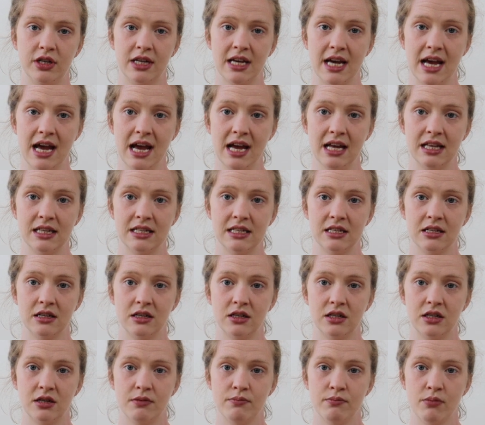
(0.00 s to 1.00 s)
get
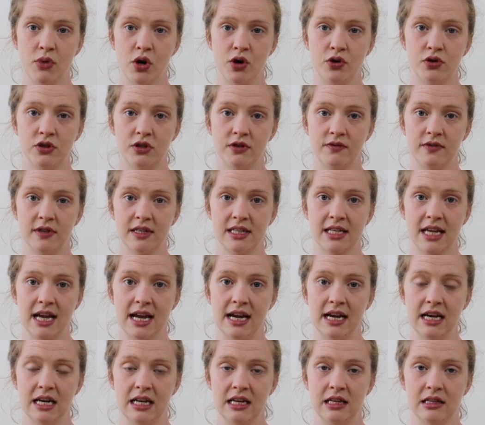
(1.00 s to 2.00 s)
to most of the
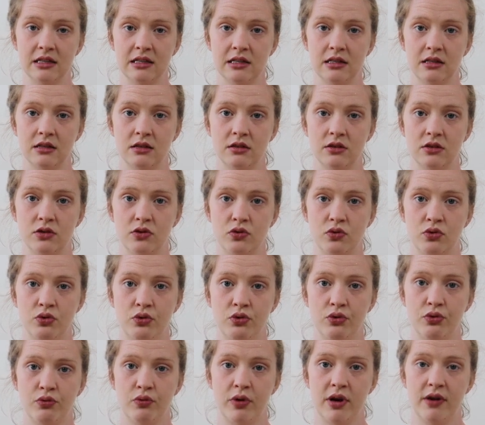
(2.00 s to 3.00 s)
scalenes. So
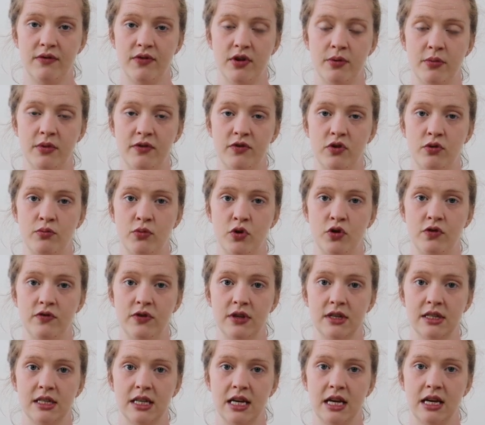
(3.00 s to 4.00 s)
all 3 of them if you move
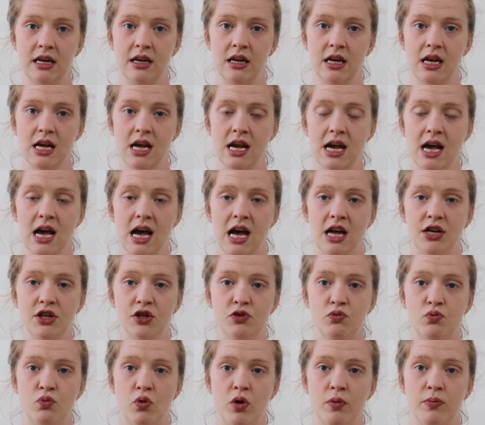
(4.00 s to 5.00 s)
the skin. And
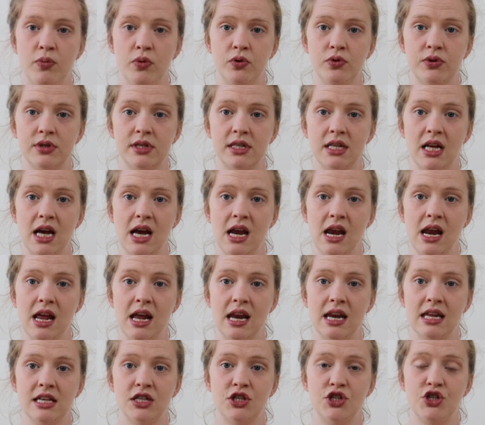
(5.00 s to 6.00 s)
just wobble slightly,
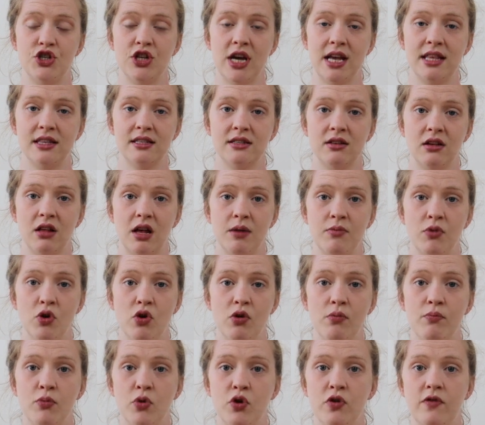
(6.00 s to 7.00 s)
and it's gentle. I'm
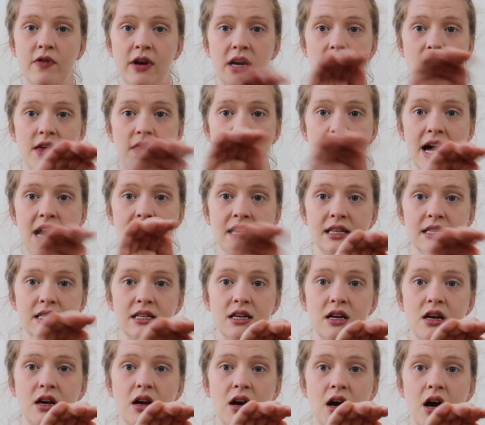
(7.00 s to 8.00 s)
not moving like that.
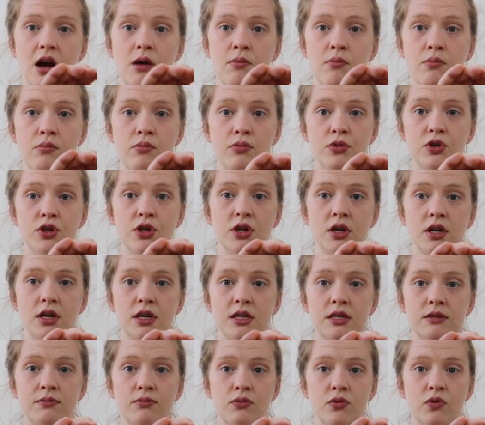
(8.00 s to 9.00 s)
I'm
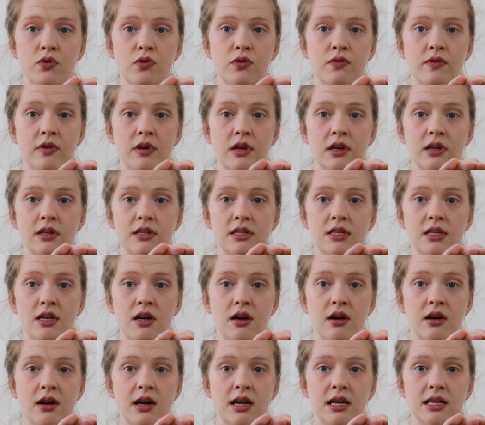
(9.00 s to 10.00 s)
just moving
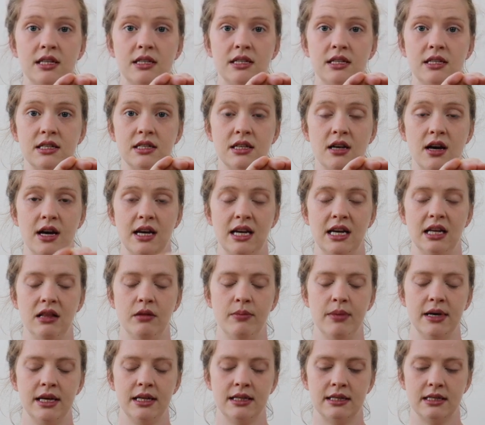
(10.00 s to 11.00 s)
side to side, little
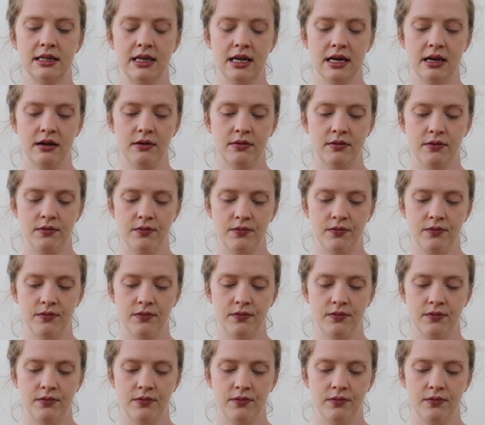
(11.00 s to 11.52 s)
bits, yeah?